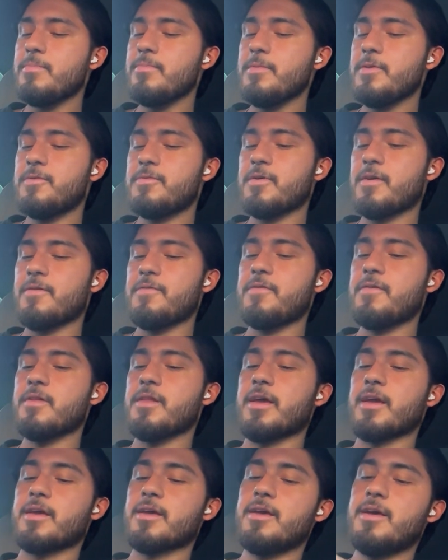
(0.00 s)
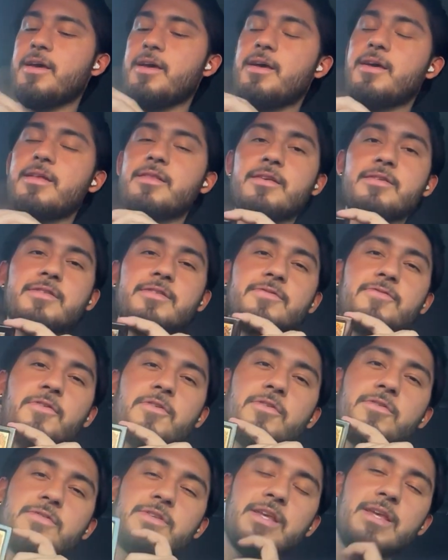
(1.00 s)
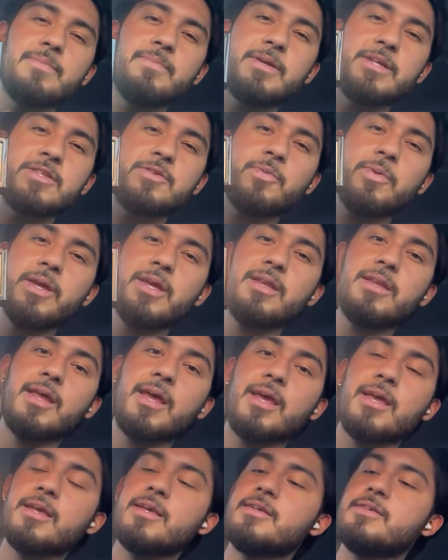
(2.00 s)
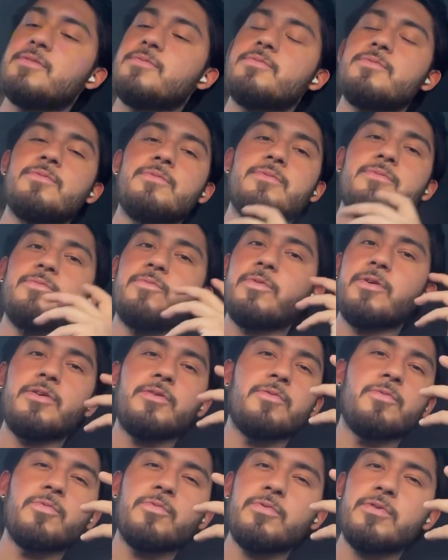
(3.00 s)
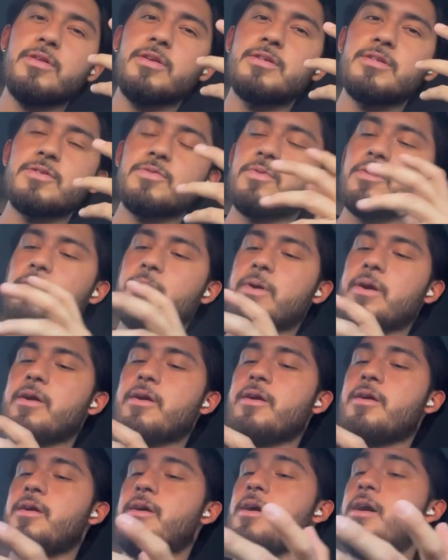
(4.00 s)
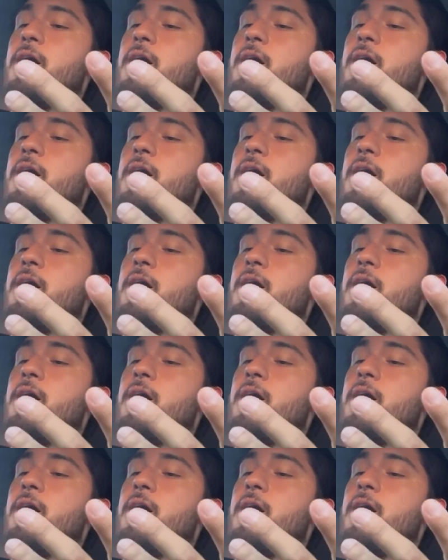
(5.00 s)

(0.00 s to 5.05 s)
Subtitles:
So I feel like this is for those in-between days where you really just want to wear it.